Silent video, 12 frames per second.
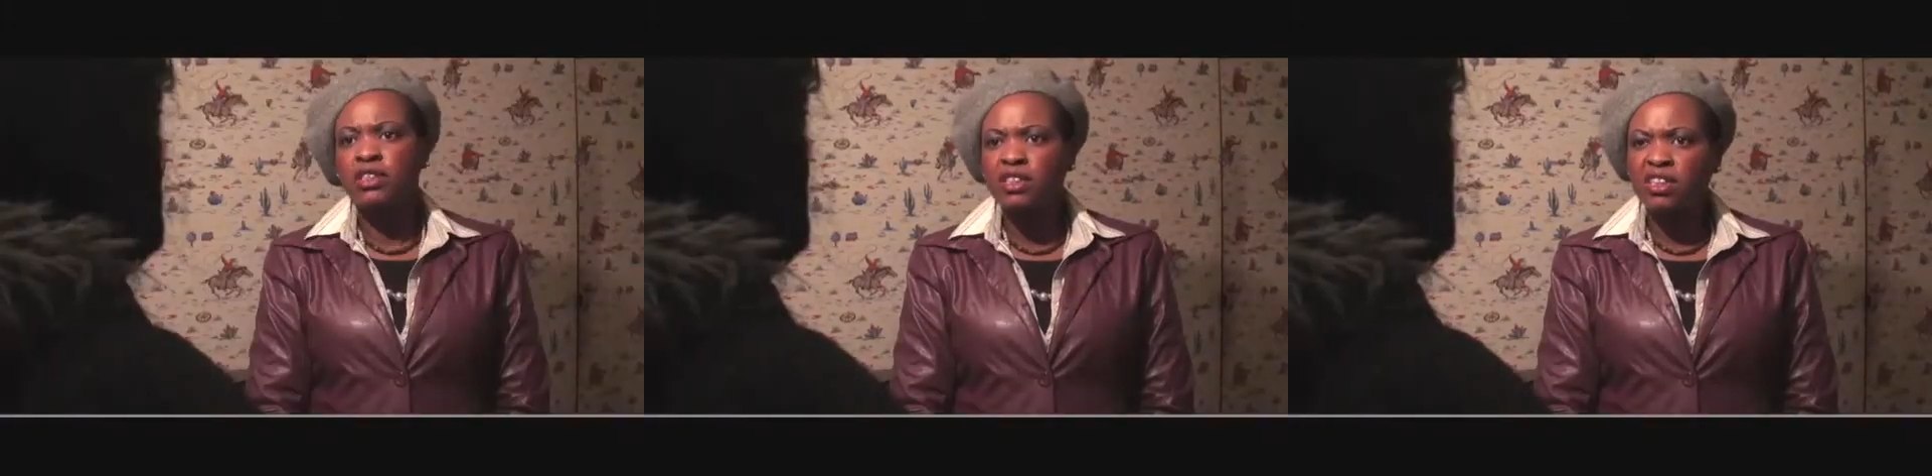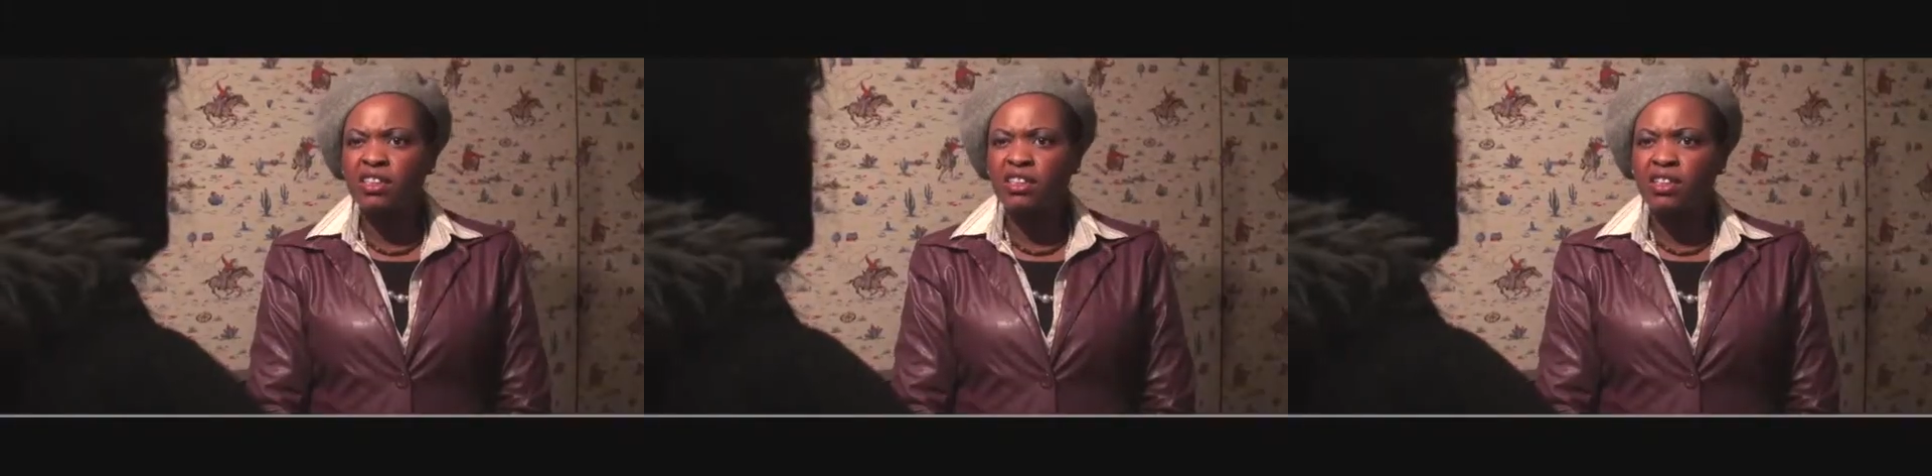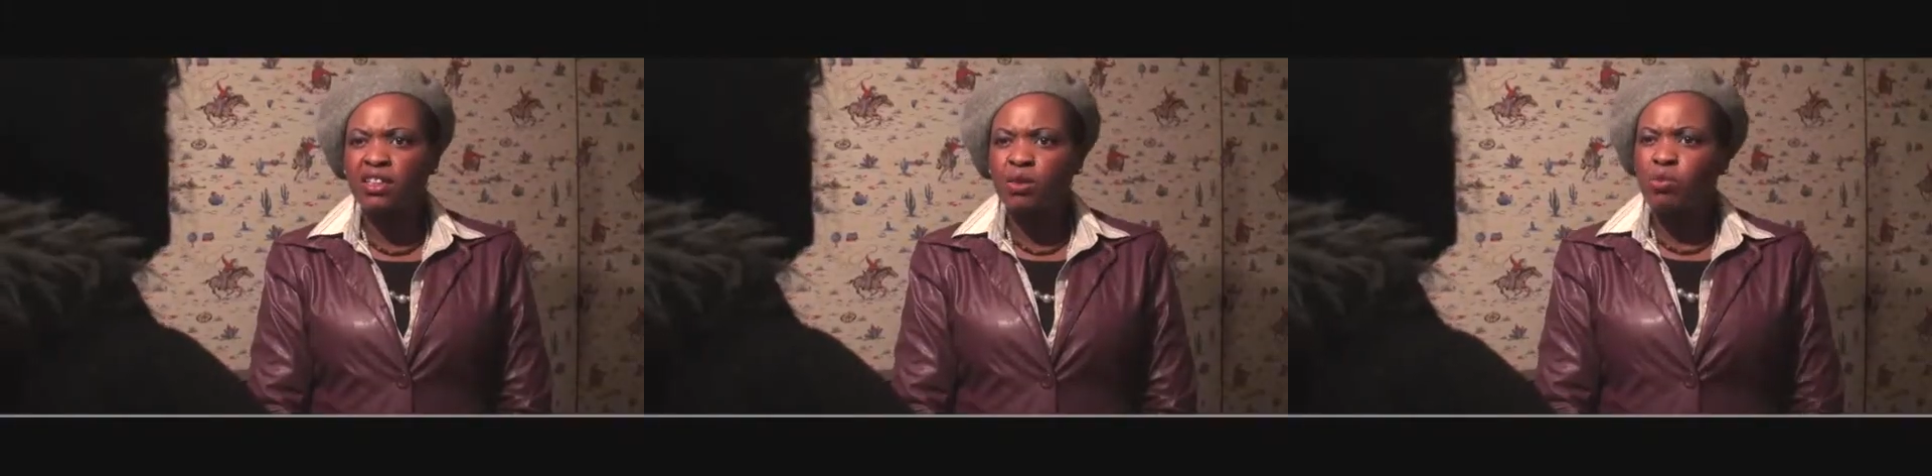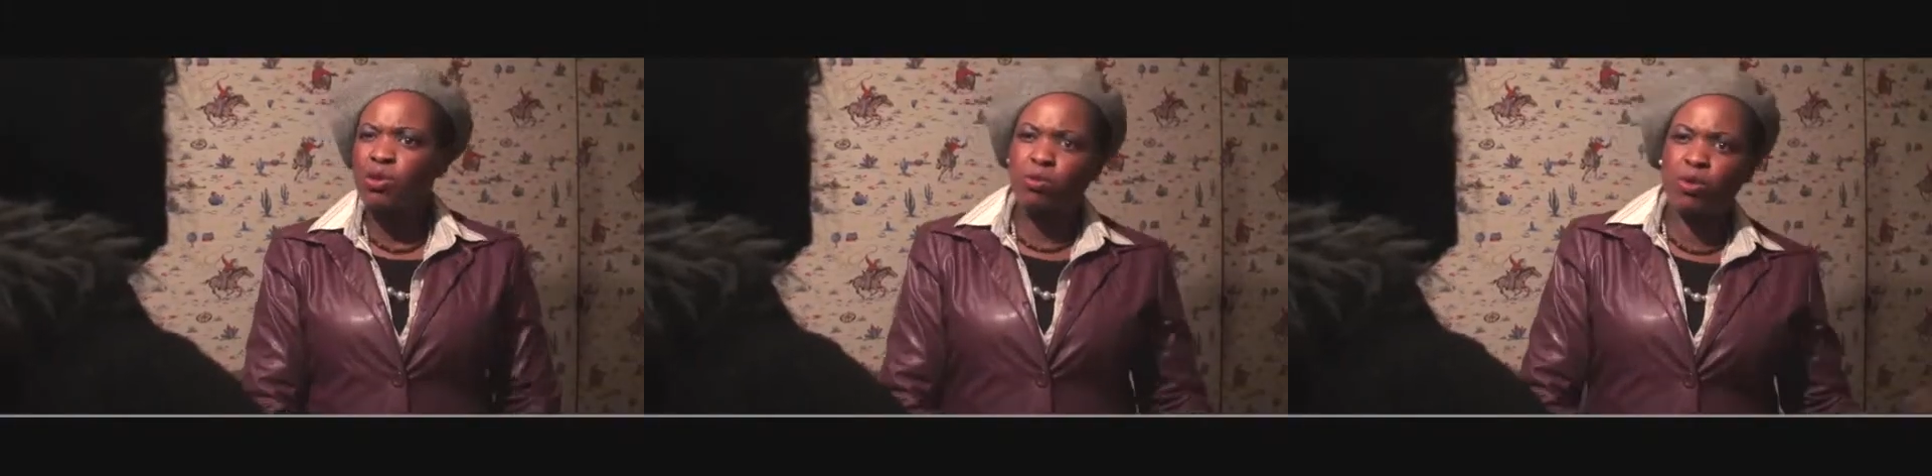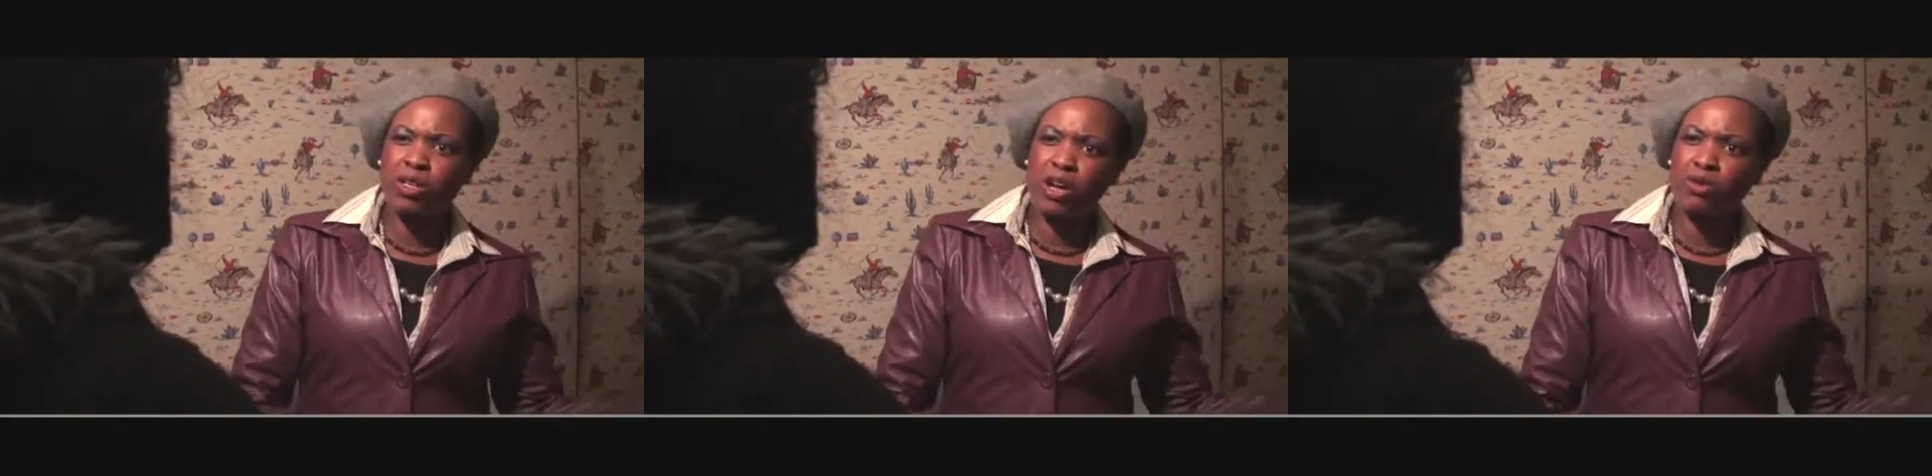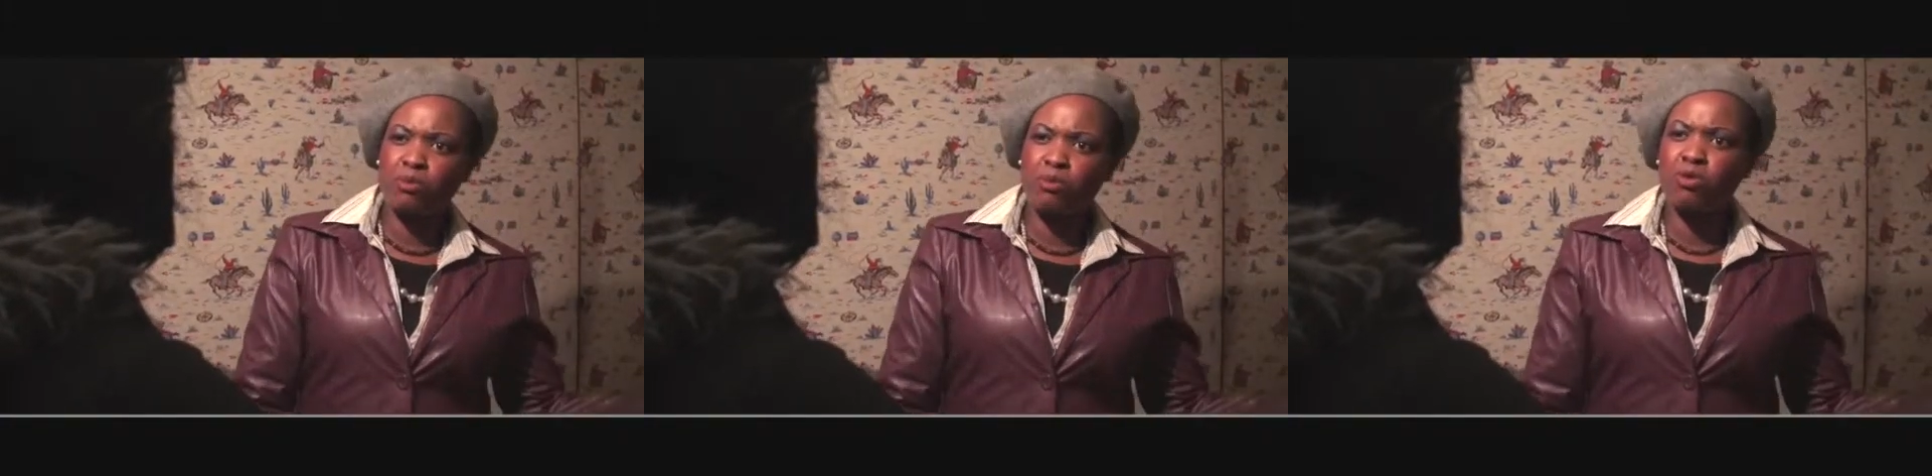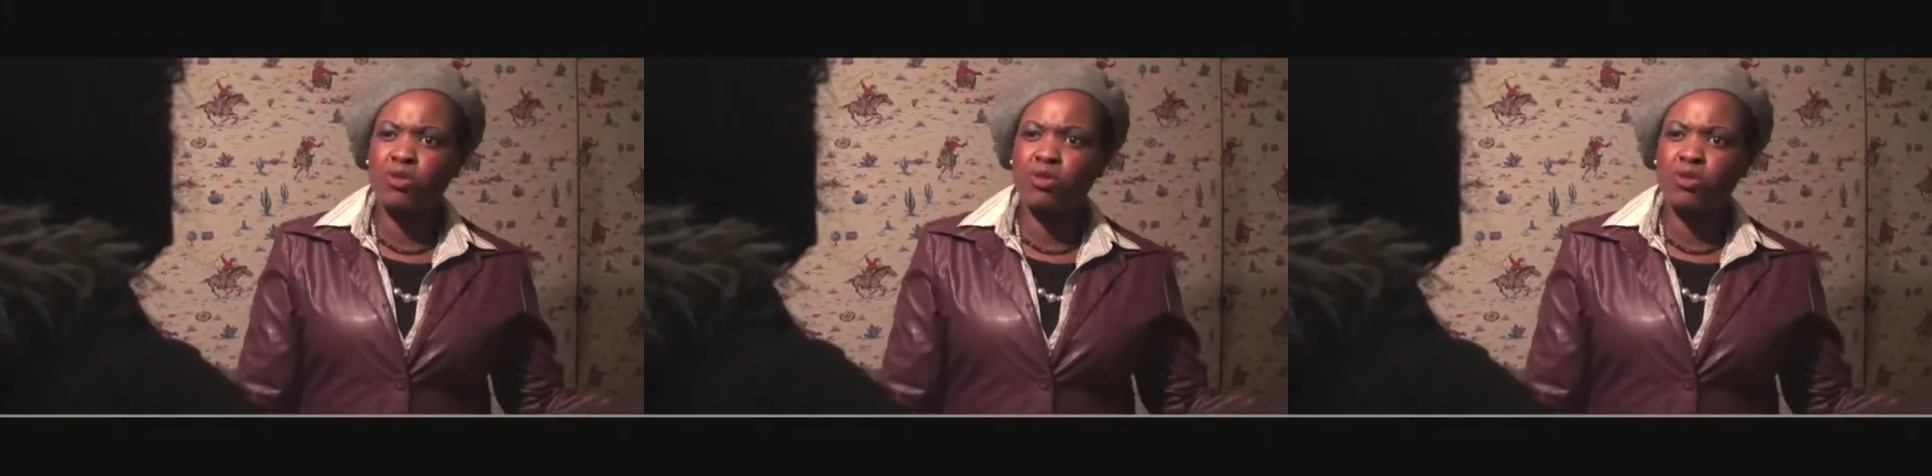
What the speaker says: Is it? We'd go to